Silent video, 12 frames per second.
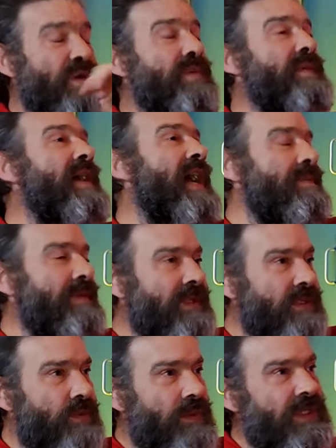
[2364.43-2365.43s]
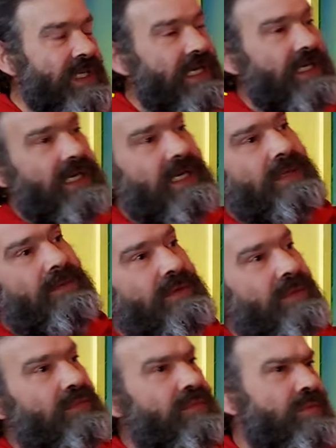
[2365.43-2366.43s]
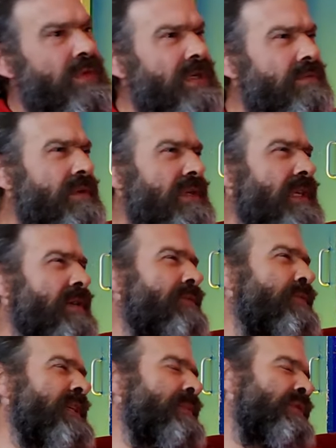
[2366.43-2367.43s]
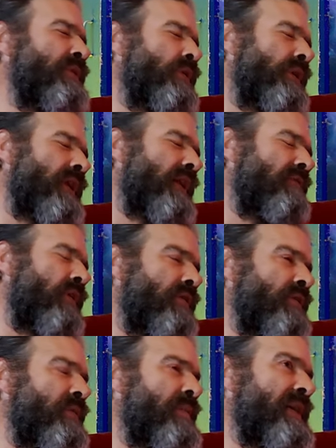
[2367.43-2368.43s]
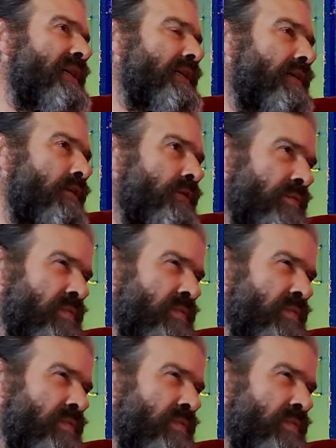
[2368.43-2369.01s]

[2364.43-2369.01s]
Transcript: We're we're hammering towards the end. Uh, we're uh, if we keep Joel alive longer, we're making a longer